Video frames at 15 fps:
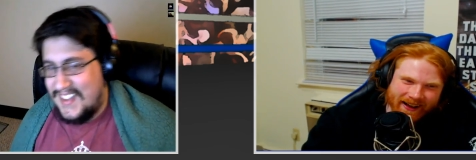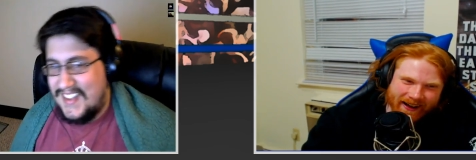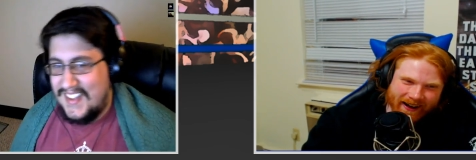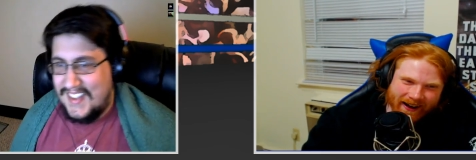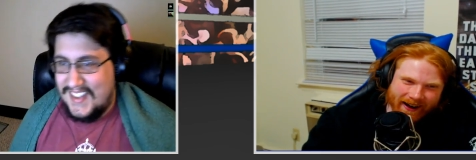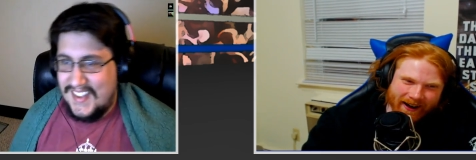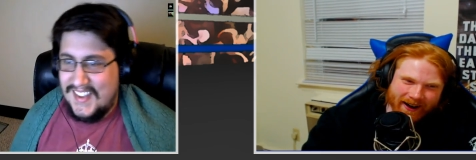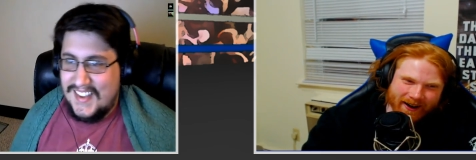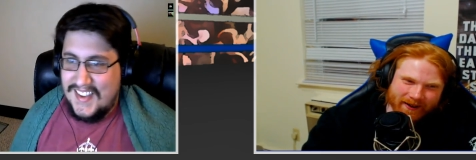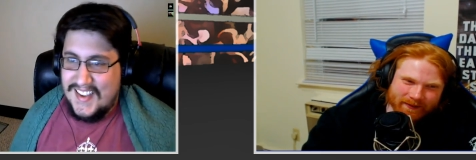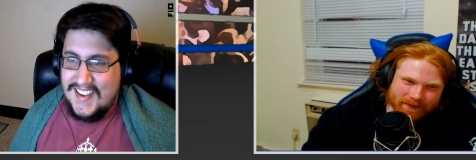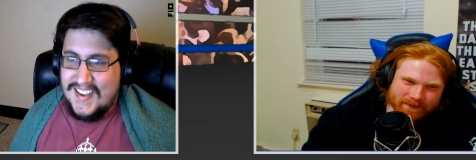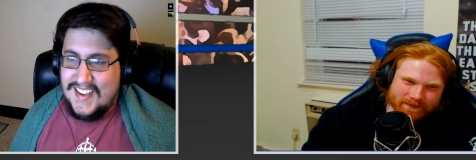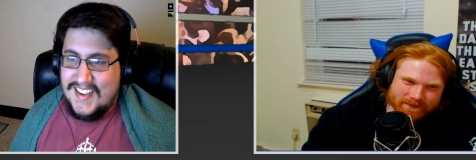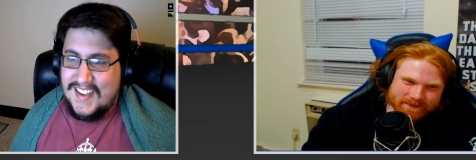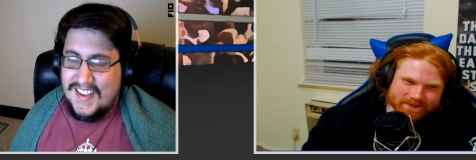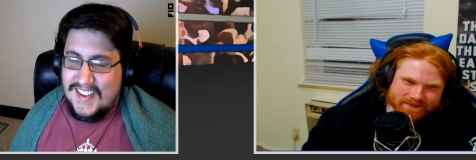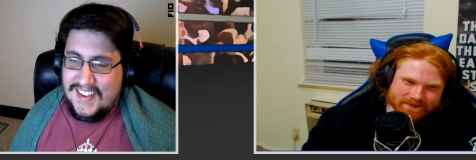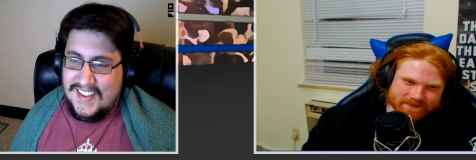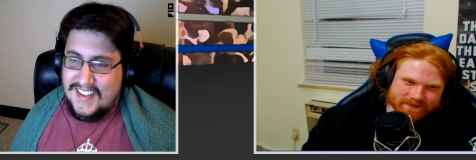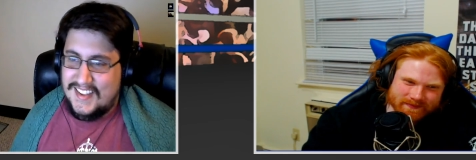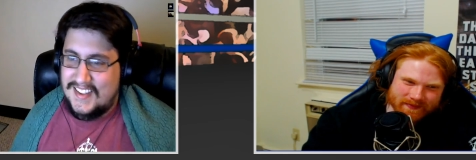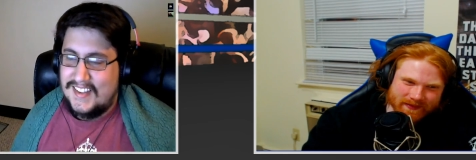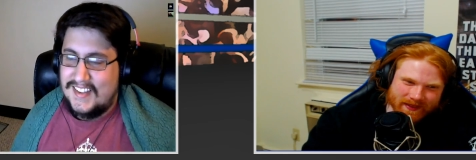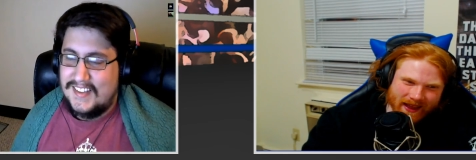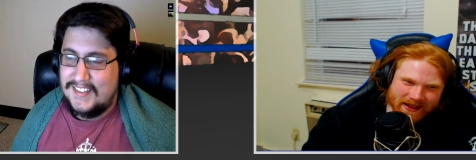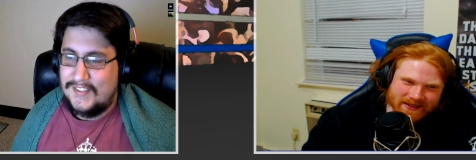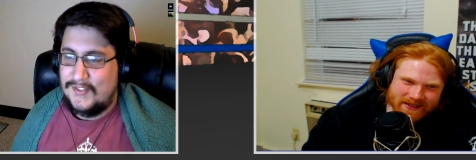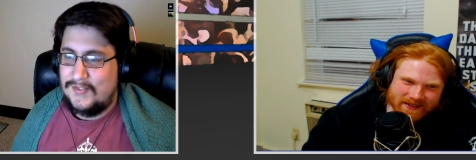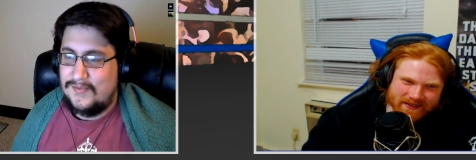Speaker 1: Um, that's
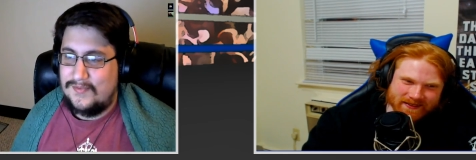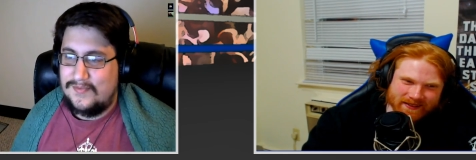a.